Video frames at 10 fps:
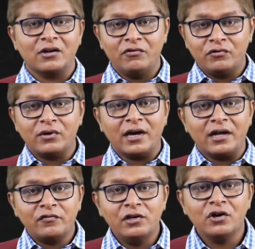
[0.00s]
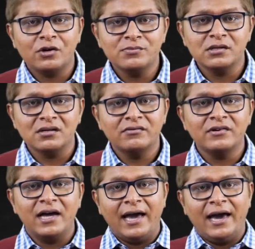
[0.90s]
Now if you carefully observe,
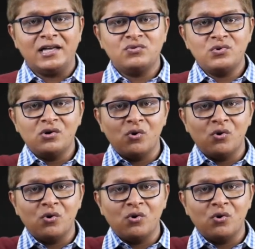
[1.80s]
as we